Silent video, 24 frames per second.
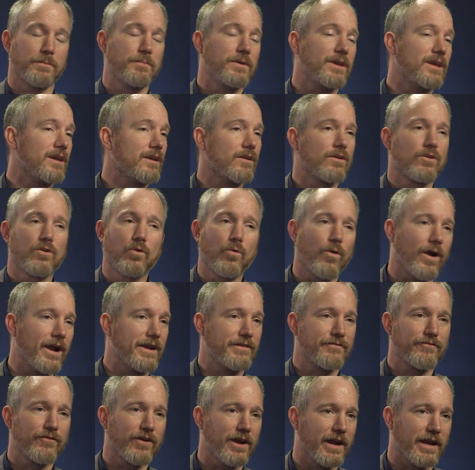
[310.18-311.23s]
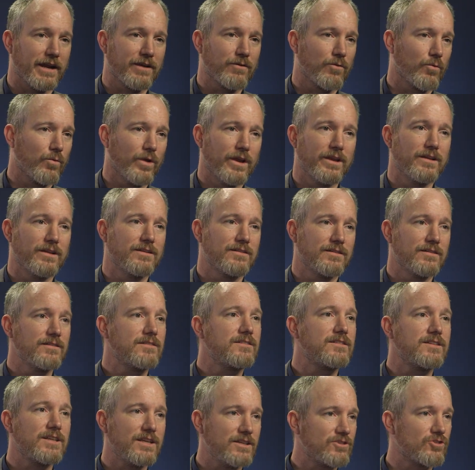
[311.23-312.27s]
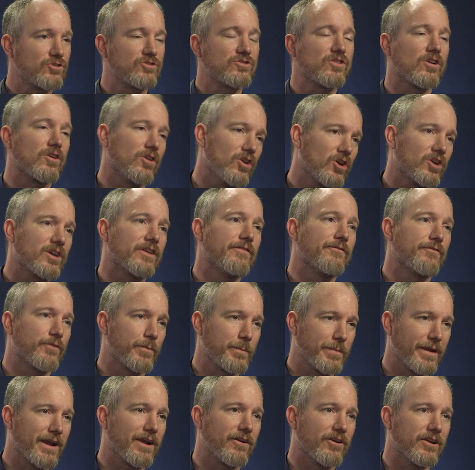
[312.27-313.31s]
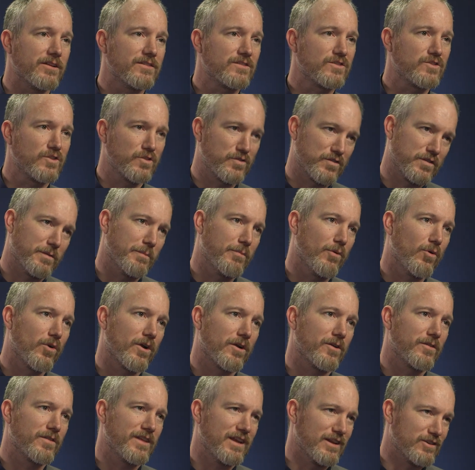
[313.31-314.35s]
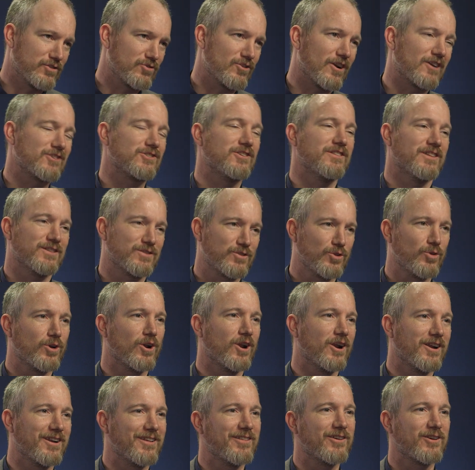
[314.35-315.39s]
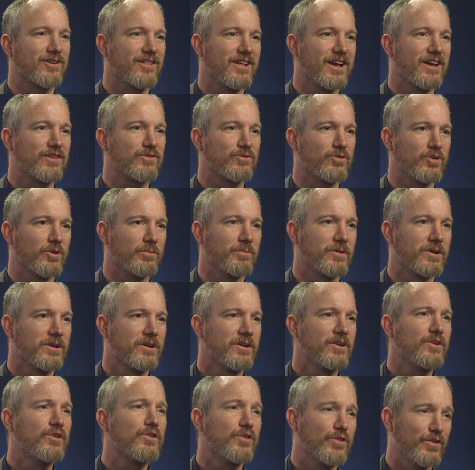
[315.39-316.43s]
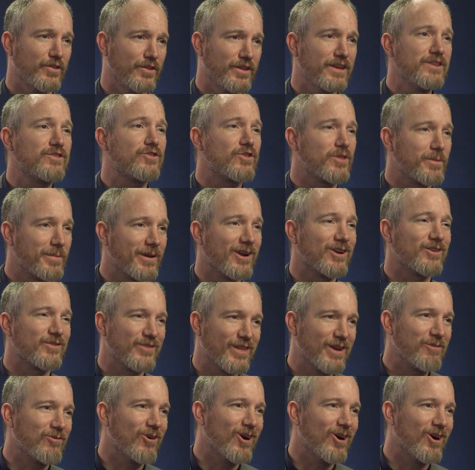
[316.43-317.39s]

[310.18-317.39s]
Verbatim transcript: to be quite frank, when teachers are looking for parents to support the instruction that's going on in their classroom these are the parents they